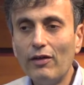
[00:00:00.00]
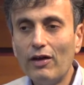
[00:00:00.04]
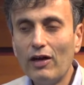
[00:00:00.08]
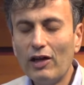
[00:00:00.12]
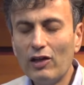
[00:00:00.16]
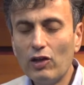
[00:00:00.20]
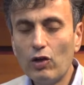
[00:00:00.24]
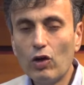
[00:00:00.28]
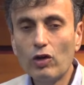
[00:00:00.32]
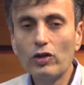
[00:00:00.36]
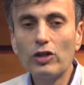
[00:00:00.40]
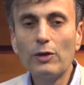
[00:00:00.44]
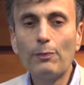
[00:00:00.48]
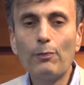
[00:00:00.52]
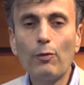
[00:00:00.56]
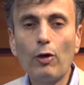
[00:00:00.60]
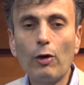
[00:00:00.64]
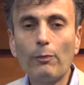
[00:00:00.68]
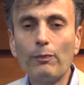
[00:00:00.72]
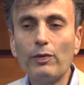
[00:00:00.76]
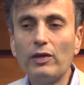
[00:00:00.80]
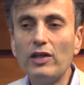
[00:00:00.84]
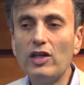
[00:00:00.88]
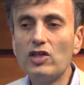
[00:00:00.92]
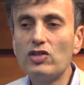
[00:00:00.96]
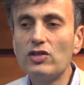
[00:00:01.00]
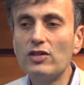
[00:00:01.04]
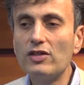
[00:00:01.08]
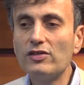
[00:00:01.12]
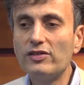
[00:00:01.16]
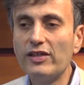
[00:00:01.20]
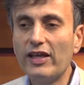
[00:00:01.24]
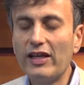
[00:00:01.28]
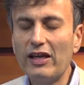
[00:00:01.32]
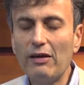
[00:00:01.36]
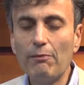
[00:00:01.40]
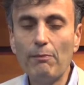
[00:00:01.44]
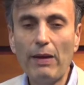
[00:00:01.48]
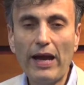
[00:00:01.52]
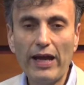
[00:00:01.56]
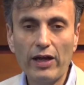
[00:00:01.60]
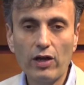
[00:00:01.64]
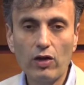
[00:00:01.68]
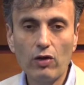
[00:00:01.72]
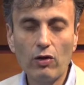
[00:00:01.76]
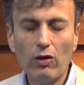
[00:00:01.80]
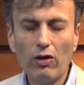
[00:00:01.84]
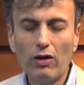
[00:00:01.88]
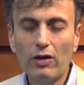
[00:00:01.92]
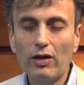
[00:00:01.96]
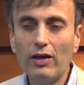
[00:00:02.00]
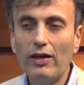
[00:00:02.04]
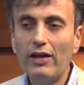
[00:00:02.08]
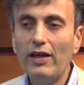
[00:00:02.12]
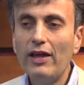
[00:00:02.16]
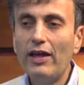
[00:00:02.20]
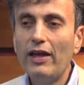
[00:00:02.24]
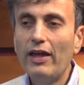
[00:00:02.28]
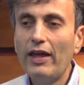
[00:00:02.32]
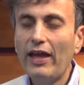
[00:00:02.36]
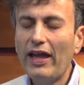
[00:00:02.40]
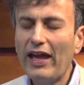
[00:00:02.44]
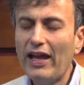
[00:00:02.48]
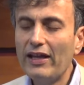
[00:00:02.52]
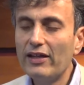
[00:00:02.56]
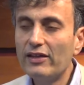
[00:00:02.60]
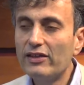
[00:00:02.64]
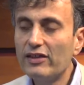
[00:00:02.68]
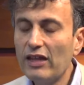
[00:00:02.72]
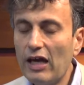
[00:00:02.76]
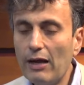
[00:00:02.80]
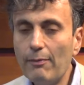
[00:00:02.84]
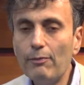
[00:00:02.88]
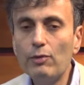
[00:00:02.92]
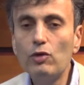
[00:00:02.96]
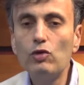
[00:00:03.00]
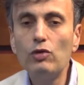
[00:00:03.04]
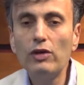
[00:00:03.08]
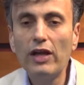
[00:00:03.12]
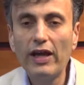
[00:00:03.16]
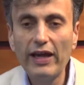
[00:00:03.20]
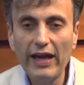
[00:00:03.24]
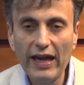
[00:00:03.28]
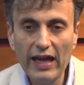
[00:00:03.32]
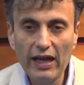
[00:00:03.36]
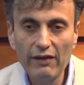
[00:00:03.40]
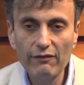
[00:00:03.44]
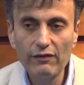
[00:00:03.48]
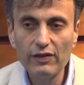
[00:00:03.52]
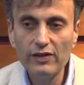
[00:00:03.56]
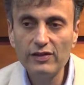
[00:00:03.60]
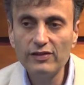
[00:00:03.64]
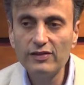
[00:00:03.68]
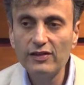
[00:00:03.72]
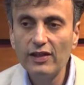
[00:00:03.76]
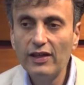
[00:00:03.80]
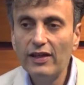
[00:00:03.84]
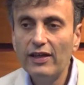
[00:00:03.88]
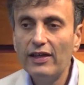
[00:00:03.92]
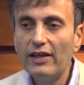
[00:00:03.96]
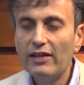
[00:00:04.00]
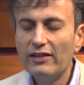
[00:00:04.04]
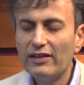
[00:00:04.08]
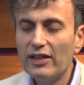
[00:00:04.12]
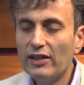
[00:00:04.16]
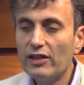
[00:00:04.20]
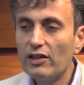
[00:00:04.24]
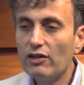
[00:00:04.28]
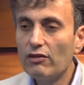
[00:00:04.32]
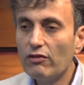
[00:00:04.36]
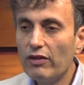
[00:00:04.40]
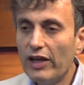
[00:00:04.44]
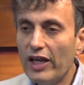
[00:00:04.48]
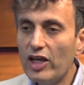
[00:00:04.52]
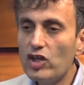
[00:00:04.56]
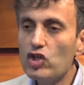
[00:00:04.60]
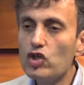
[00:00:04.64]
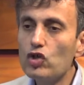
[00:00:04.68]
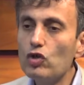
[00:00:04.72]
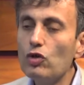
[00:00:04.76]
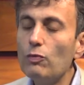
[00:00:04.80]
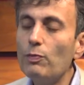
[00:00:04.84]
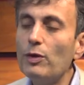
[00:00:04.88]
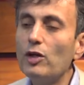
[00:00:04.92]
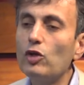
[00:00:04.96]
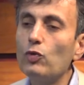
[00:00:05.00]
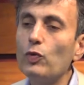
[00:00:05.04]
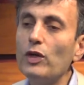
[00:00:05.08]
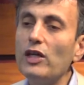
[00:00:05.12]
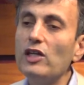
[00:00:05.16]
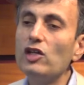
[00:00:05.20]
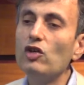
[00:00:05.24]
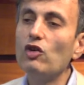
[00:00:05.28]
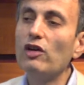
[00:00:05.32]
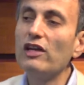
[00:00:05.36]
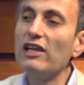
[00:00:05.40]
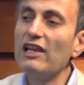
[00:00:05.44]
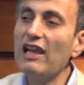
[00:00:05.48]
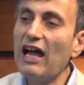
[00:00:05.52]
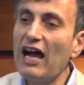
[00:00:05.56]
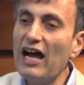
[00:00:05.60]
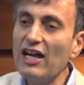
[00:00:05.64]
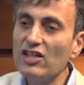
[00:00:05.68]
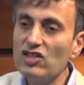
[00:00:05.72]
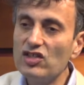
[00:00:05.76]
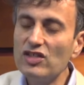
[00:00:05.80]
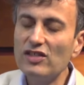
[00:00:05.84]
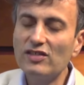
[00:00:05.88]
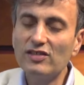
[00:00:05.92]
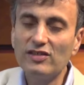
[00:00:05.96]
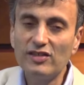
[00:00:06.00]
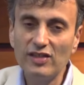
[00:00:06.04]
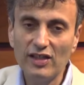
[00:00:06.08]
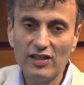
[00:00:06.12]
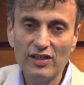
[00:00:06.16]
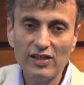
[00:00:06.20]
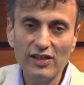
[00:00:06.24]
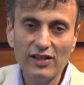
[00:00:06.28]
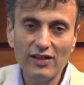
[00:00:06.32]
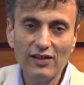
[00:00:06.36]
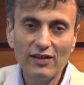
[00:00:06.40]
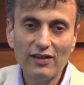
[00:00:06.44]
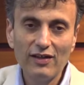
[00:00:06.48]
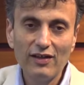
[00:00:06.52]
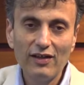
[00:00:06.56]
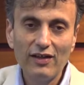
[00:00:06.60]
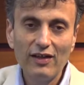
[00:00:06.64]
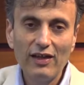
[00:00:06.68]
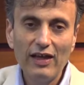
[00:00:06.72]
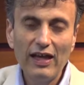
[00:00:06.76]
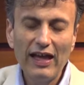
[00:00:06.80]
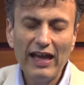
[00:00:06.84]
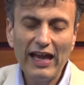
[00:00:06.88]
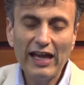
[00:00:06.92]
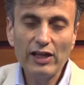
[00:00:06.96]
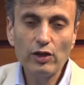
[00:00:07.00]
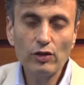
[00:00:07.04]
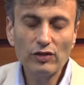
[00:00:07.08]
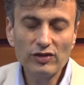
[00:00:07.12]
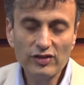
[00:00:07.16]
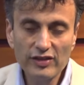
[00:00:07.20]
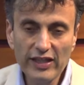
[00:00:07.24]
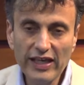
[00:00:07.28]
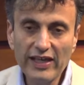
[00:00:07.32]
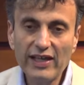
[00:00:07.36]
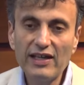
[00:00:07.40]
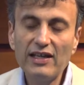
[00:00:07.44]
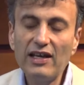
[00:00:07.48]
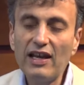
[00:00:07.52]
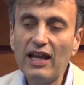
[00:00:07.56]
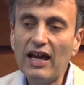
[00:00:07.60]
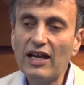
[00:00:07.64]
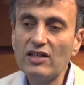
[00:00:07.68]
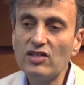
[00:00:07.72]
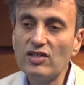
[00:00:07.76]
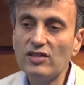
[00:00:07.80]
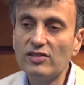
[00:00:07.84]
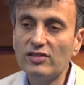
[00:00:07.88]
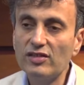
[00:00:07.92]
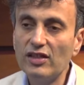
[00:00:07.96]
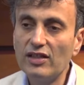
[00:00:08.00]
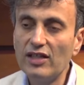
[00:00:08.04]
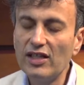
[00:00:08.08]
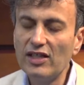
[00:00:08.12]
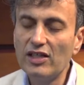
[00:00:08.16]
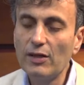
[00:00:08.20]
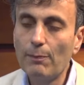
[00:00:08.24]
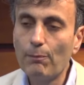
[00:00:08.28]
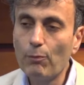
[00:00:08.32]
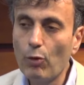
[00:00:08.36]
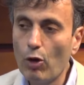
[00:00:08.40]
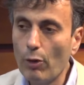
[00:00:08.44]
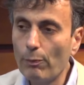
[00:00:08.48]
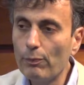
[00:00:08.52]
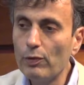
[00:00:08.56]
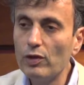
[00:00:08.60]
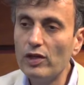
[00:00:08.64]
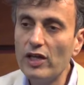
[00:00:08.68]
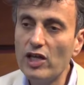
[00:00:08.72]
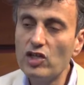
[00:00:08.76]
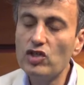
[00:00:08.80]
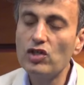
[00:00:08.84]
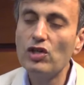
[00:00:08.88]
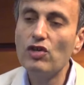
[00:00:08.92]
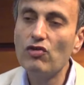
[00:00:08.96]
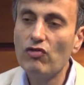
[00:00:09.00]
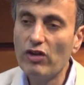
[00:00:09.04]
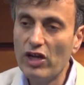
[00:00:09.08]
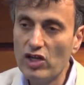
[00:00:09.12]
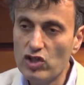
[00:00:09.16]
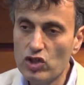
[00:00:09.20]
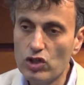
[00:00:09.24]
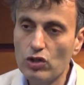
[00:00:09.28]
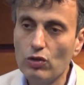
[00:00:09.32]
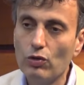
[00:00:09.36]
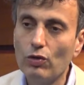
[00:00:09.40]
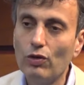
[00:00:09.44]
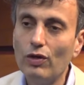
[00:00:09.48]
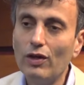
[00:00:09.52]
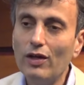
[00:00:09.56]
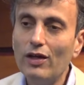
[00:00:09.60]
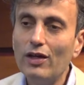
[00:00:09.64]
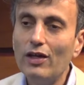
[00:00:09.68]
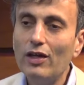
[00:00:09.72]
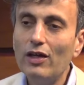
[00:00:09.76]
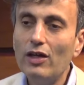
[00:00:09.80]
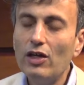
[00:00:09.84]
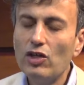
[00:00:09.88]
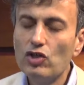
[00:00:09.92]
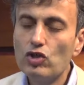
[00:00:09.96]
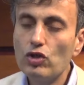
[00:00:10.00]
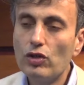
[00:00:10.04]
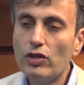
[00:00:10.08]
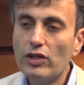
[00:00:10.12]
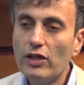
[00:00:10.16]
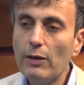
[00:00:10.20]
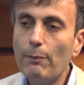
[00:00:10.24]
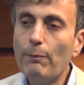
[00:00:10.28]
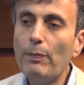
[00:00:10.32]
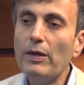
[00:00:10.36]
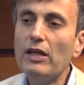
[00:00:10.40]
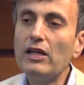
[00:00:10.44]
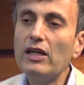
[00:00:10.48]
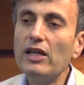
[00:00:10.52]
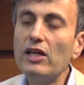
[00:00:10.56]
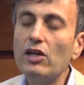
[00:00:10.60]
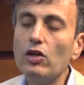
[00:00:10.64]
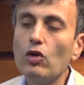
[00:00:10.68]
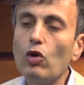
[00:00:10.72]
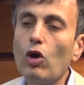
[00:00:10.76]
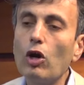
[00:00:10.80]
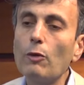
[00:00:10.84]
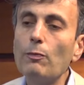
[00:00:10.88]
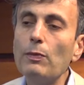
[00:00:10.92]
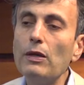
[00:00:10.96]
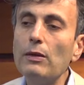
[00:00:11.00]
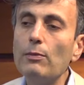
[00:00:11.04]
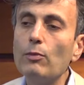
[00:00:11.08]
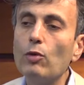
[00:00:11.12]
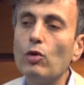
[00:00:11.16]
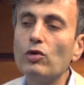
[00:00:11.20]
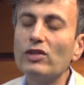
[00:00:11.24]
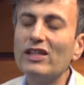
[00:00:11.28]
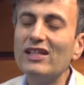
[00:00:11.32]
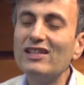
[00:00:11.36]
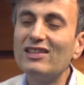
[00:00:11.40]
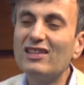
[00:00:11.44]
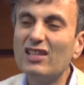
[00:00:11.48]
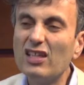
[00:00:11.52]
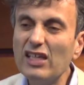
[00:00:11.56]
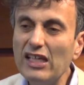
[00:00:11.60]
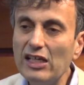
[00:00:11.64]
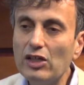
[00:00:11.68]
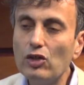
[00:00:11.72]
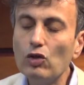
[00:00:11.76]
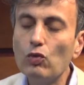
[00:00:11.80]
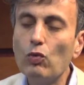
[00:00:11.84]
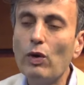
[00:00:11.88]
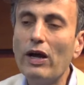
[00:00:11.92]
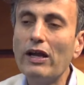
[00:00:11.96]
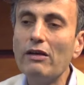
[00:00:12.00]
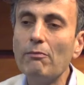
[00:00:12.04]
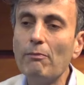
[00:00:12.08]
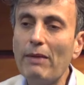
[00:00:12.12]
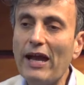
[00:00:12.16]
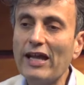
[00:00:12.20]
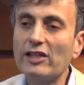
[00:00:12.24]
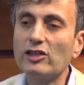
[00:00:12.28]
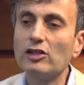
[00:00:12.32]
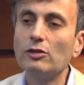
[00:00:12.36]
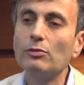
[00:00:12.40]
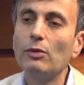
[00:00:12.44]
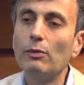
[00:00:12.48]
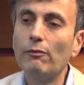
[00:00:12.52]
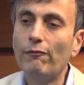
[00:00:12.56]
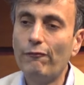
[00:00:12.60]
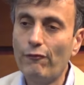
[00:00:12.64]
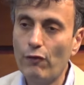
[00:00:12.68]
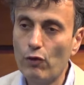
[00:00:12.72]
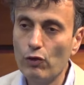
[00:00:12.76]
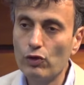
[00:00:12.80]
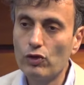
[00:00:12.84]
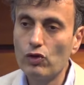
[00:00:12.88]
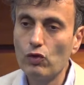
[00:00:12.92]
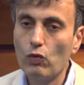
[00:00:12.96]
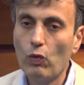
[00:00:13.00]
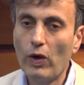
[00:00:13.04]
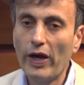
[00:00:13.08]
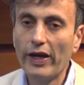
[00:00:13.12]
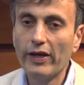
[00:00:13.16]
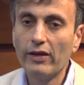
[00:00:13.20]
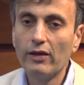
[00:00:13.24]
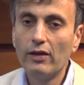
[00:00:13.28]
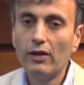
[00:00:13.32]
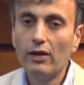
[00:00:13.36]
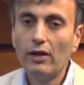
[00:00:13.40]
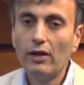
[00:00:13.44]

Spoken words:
a lot of the population is there in Bangkok. And a thumb rule I have is that the ratio between your largest city and your second largest city, the population ratio should typically not be more than 3-1, maximum 4-1.